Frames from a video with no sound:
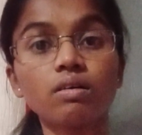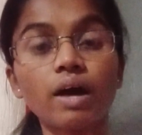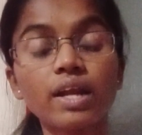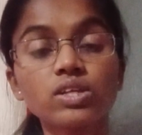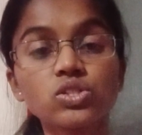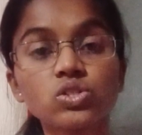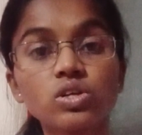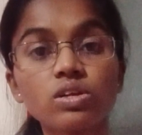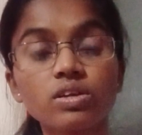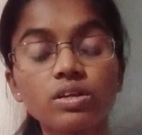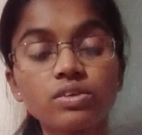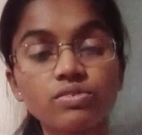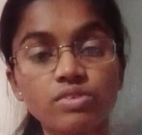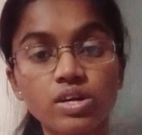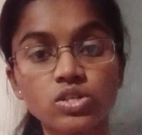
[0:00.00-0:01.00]
additional
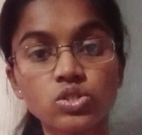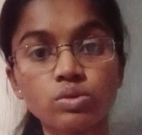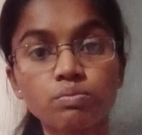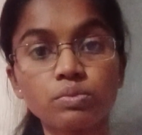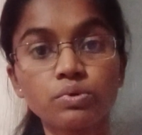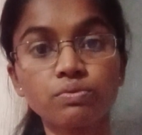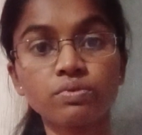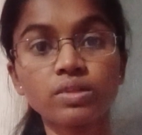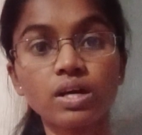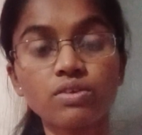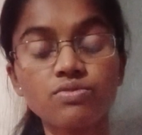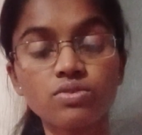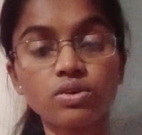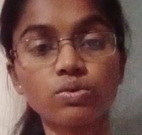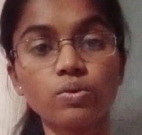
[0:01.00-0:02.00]
interaction between that
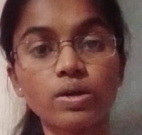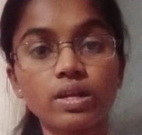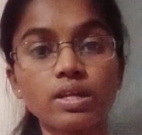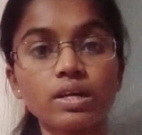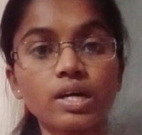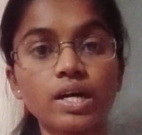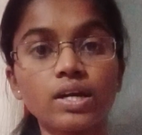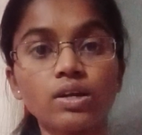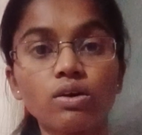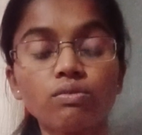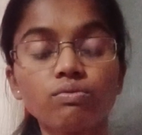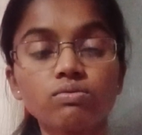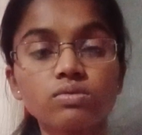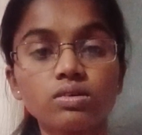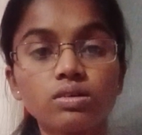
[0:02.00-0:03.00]
drug or any kind of
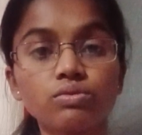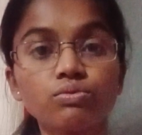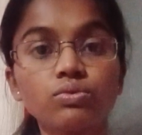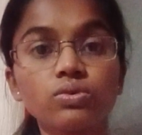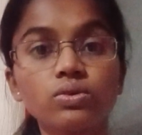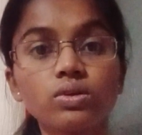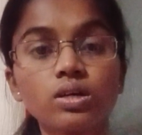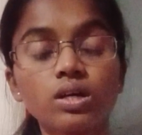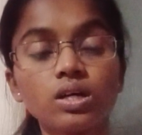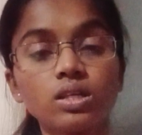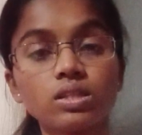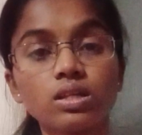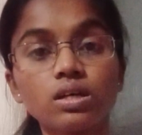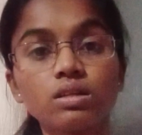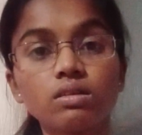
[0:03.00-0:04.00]
food
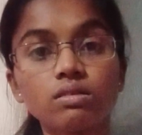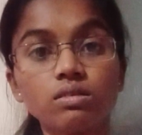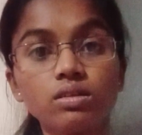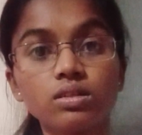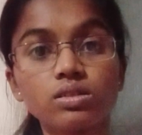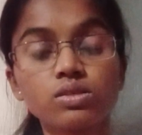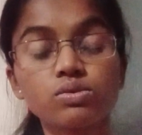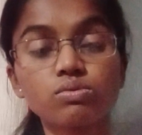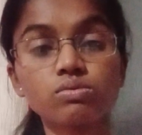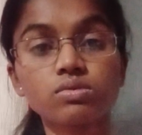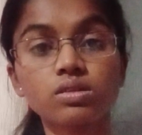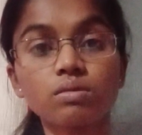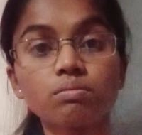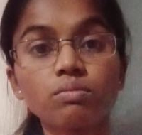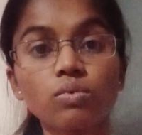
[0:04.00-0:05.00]
that leads to
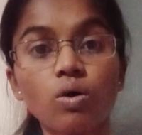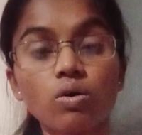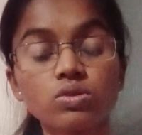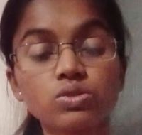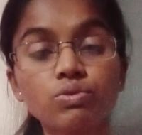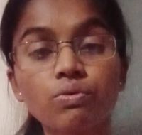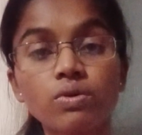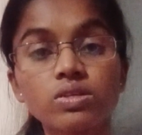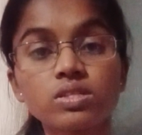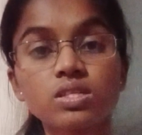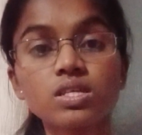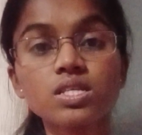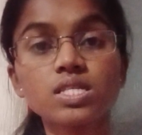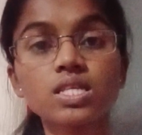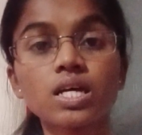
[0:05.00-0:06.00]
some
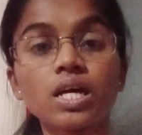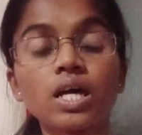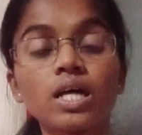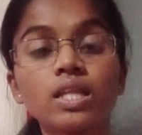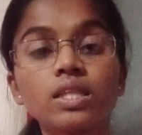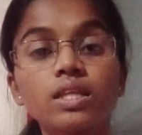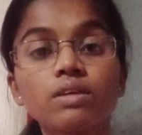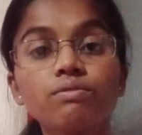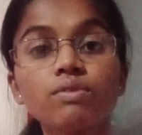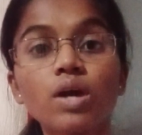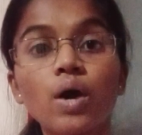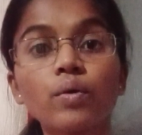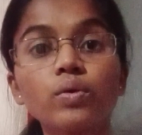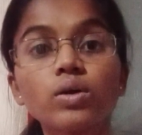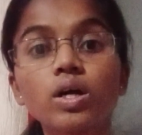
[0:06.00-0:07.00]
consequences. Then we
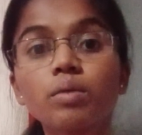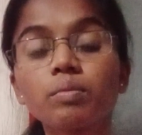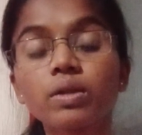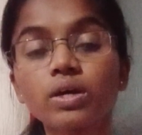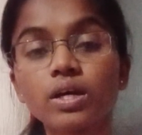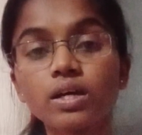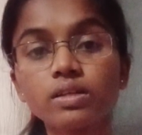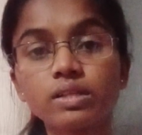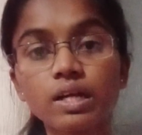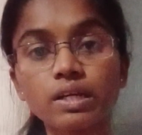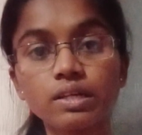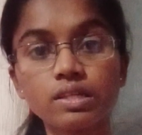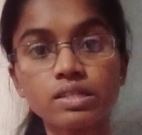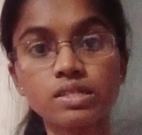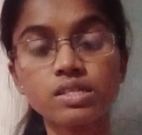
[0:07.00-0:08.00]
have to communicate
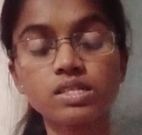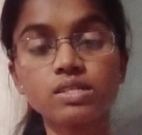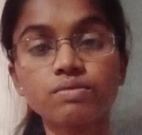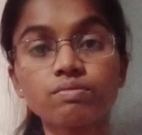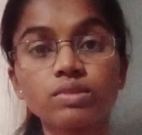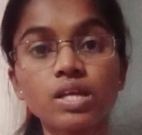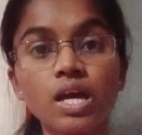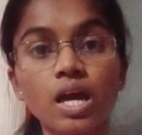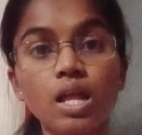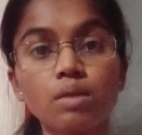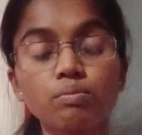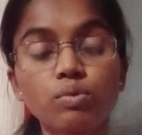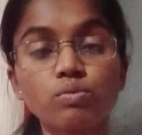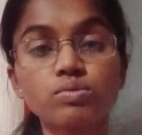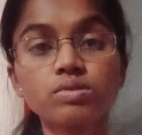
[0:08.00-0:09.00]
that disease with the
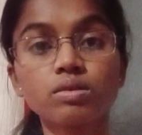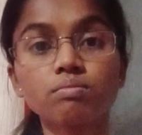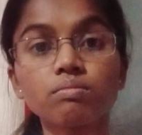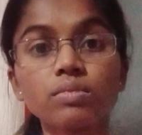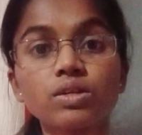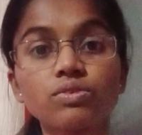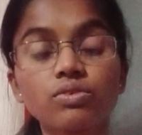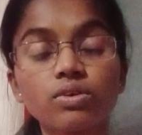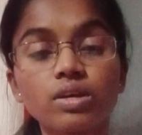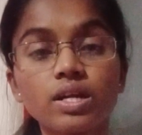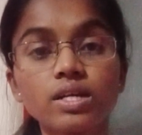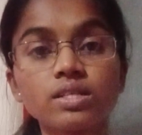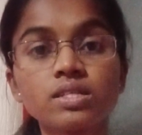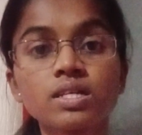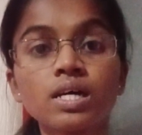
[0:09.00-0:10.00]
help of some
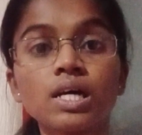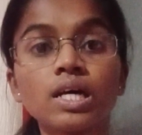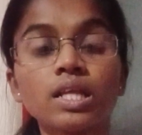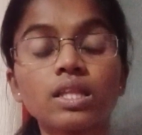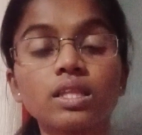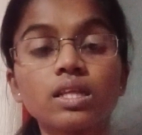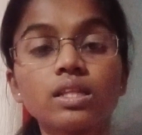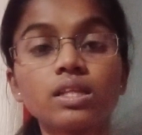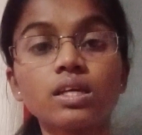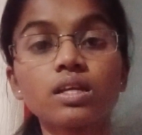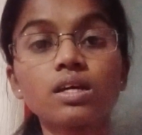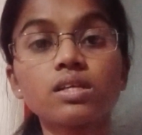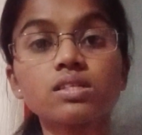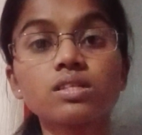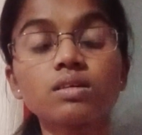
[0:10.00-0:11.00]
internets. Then there
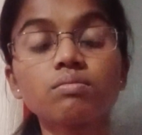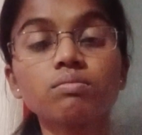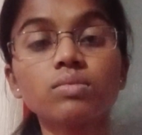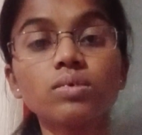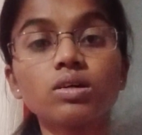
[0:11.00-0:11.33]
are some